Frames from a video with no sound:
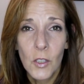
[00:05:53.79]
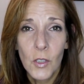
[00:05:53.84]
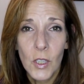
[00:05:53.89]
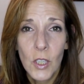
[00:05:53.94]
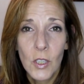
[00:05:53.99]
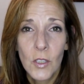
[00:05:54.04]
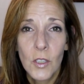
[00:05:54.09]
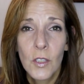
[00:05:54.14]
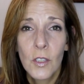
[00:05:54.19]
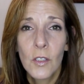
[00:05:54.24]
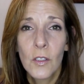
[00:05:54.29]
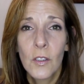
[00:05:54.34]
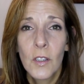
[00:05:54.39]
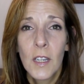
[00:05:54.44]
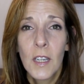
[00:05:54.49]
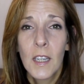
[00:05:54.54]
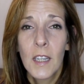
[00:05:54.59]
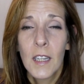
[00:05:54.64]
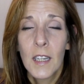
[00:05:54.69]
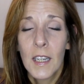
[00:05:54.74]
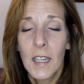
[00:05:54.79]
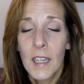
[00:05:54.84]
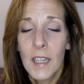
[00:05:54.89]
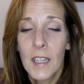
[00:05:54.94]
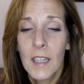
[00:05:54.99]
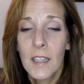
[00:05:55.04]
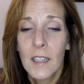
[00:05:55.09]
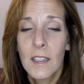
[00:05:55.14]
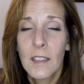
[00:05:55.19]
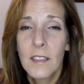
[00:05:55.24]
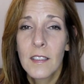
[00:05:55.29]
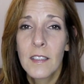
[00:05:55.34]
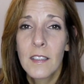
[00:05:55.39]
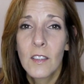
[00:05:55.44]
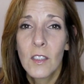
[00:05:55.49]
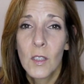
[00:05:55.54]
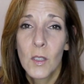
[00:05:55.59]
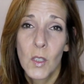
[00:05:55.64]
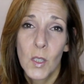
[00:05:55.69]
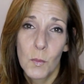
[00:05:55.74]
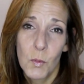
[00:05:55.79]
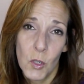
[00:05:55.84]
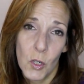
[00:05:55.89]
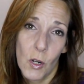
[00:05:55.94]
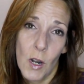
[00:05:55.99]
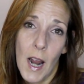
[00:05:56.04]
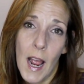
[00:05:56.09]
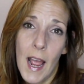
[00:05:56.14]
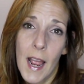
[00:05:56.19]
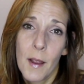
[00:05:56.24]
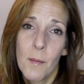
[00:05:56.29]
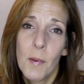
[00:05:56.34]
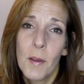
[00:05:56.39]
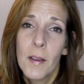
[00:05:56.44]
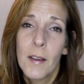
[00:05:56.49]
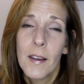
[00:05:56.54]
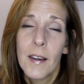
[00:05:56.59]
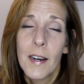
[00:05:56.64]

you can do is to subscribe.